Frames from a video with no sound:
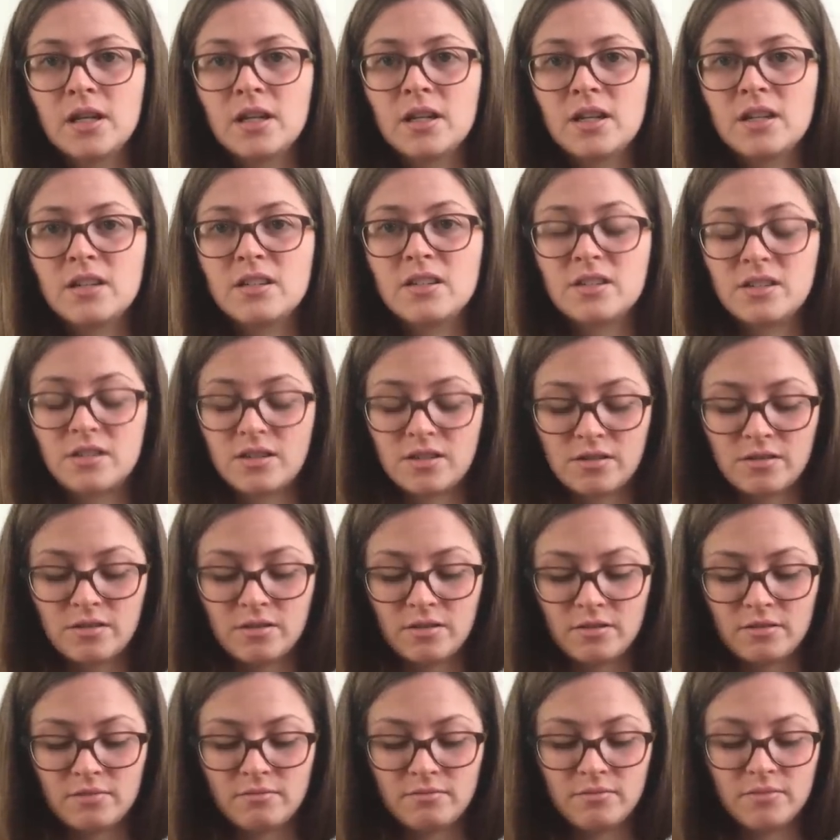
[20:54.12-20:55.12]
I just
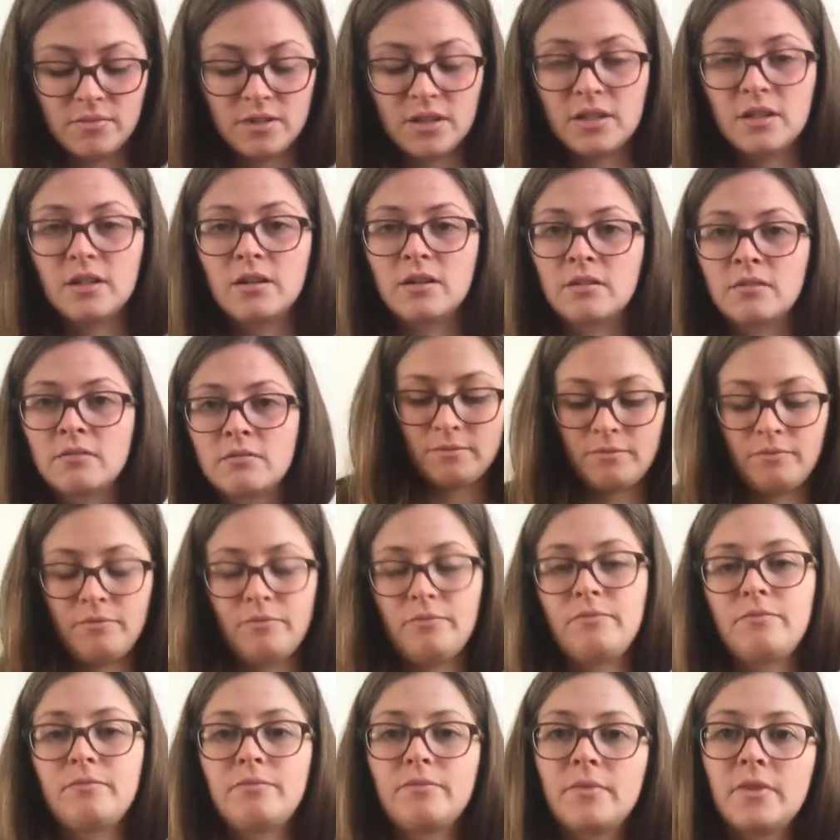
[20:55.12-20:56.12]
thought, no.
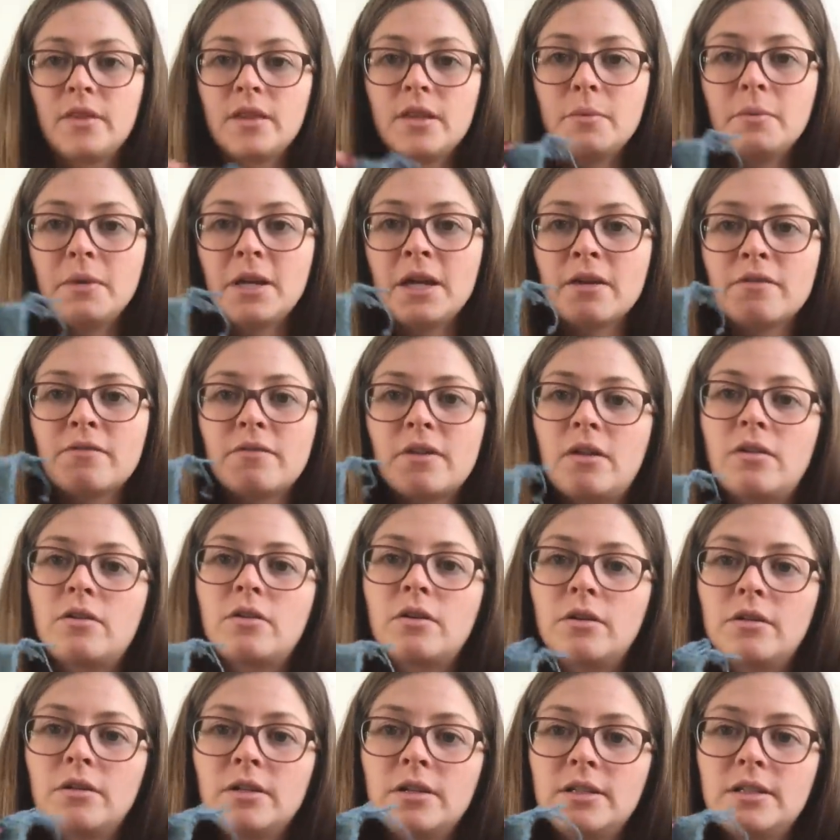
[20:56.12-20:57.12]
The BFL
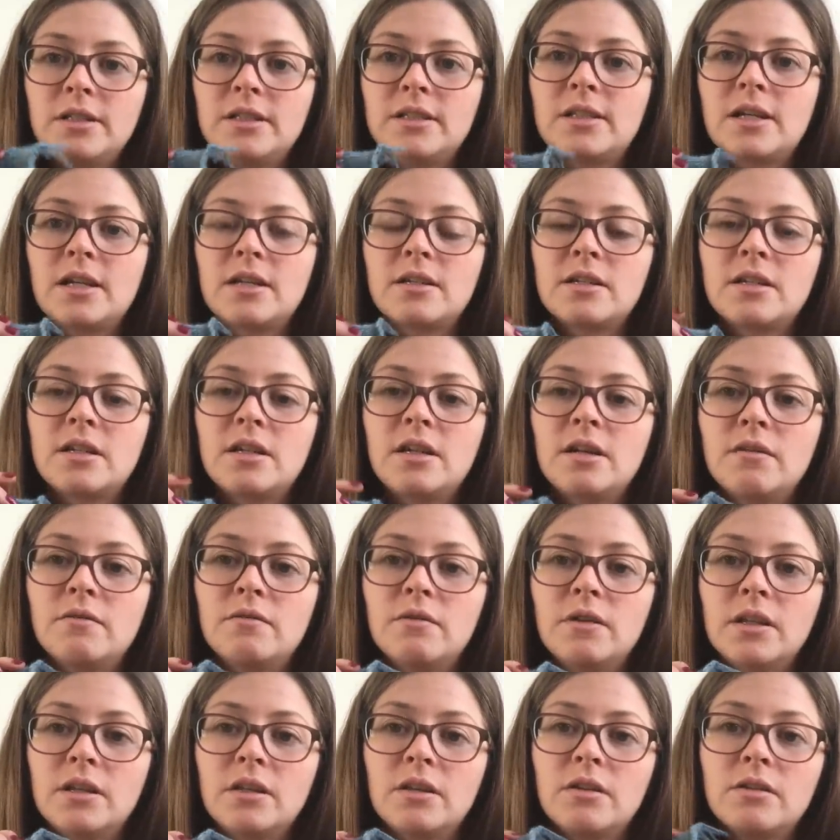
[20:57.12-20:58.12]
Gotland is actually a
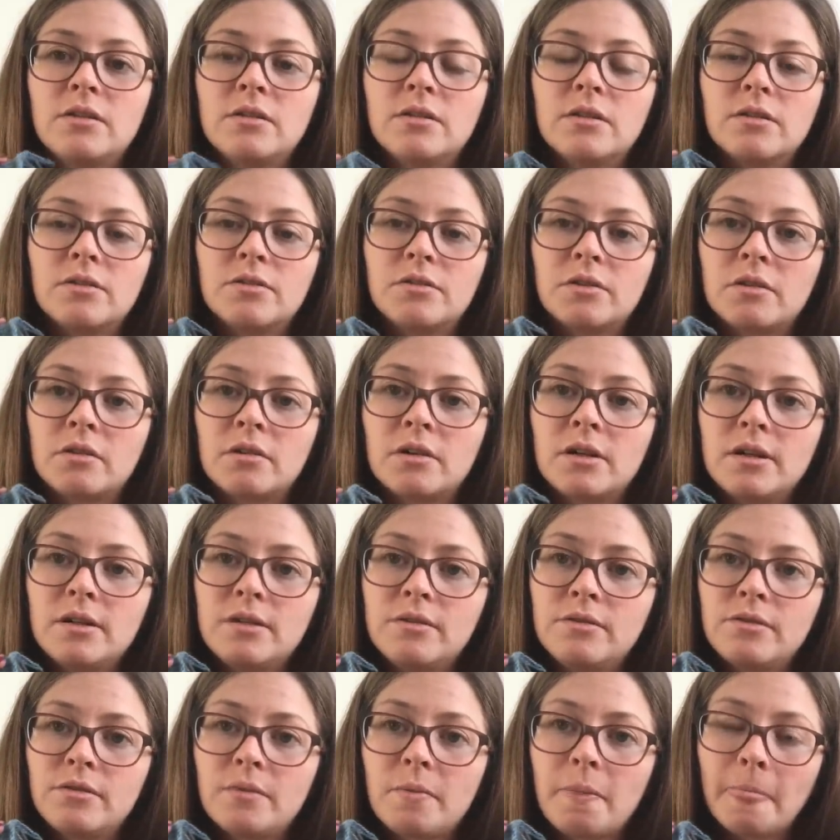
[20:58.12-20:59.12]
really good
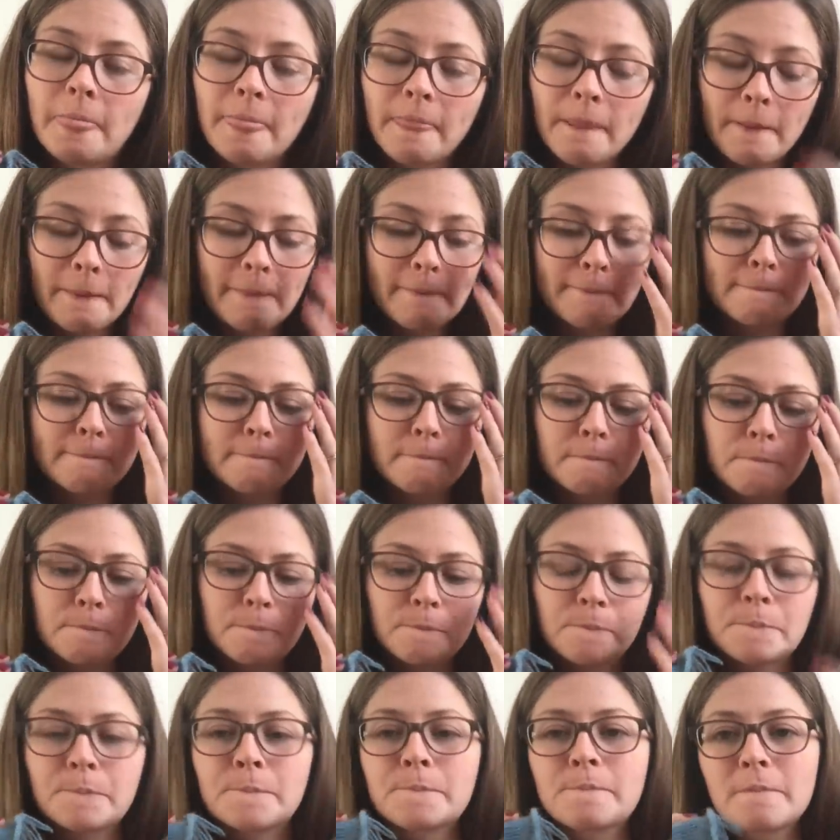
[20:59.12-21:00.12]
alternative.
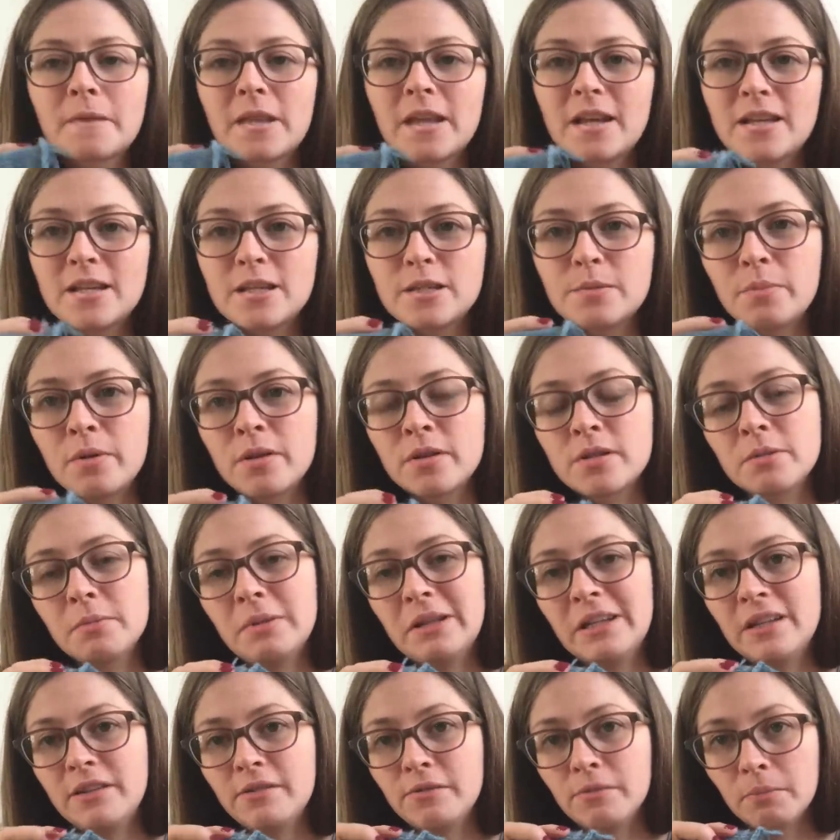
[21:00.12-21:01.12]
It's
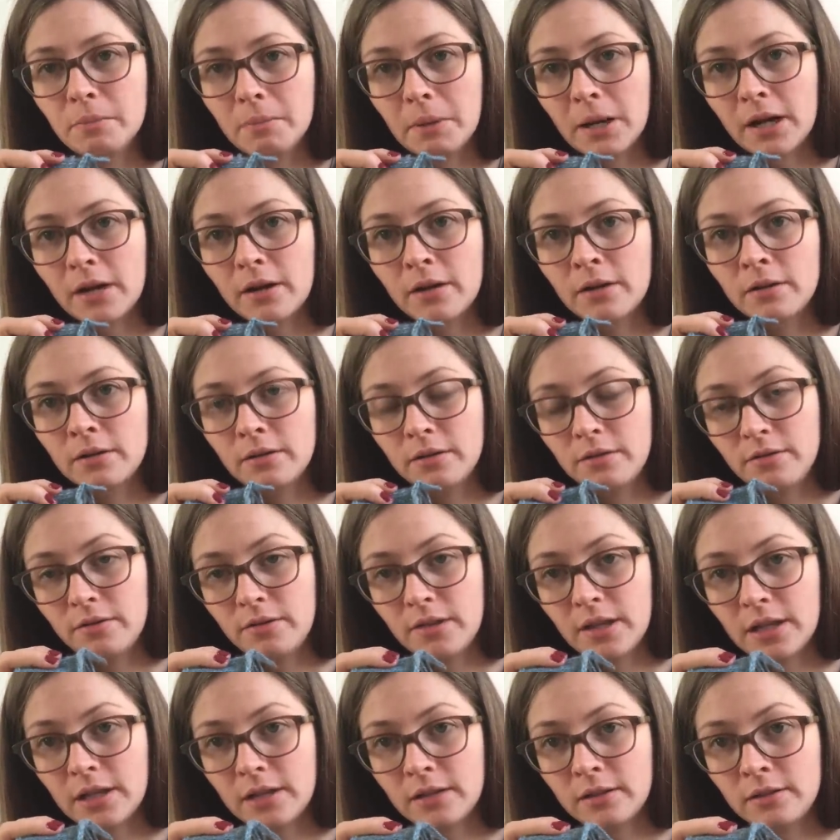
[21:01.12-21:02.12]
possibly even better
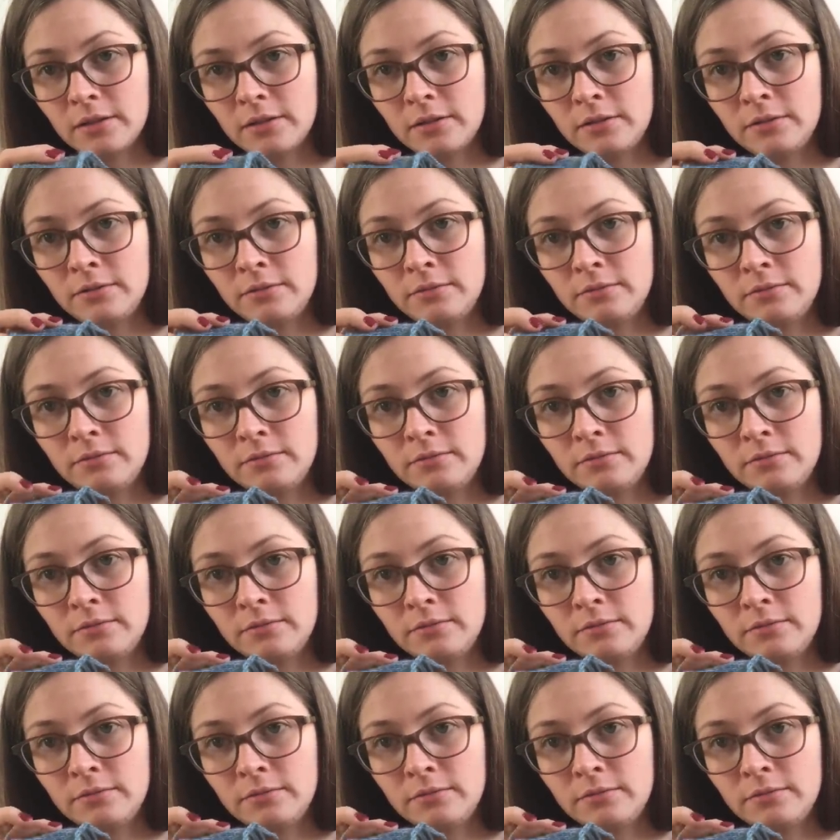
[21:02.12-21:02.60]
than